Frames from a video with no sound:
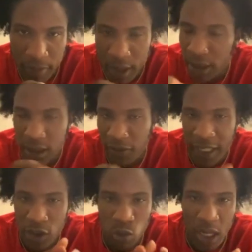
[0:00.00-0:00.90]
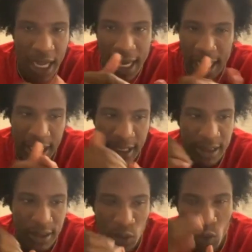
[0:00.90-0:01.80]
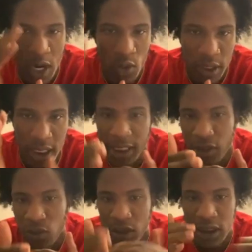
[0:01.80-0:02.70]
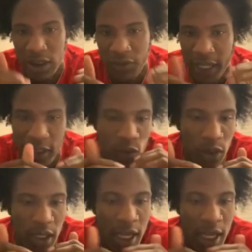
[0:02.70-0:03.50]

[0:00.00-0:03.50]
This is phase one. I got to get to where I want to get to. This is phase one.